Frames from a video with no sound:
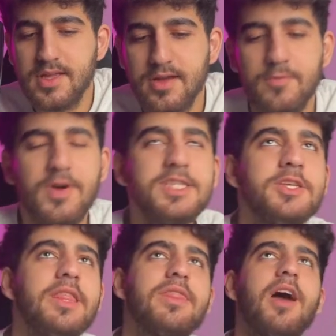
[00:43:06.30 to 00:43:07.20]

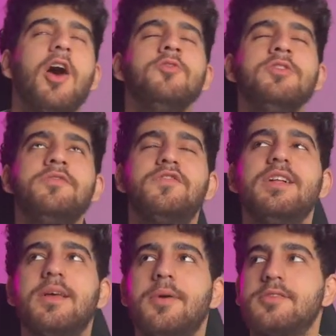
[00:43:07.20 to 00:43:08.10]
How do you
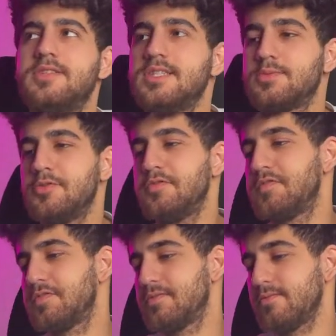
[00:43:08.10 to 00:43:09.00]
feel about this
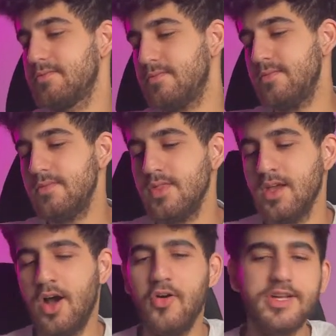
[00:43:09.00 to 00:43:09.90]
proof?
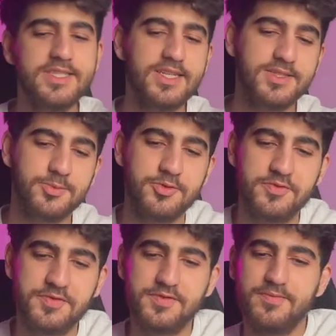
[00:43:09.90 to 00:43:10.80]
How is this
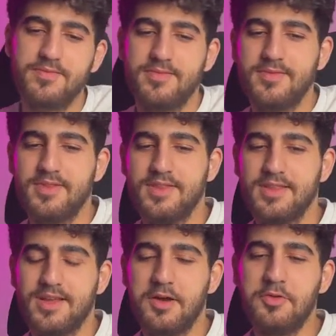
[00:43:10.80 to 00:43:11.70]
proof?
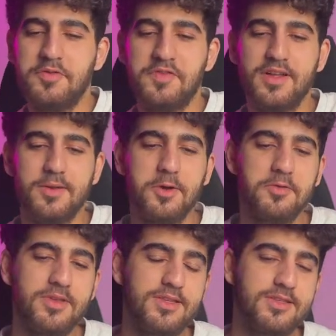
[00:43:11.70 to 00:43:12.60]
How do you feel
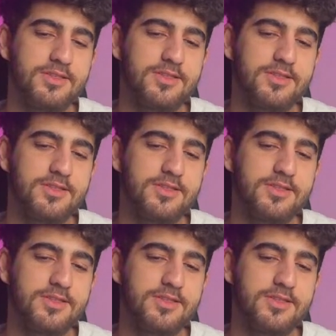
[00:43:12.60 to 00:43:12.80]
about it?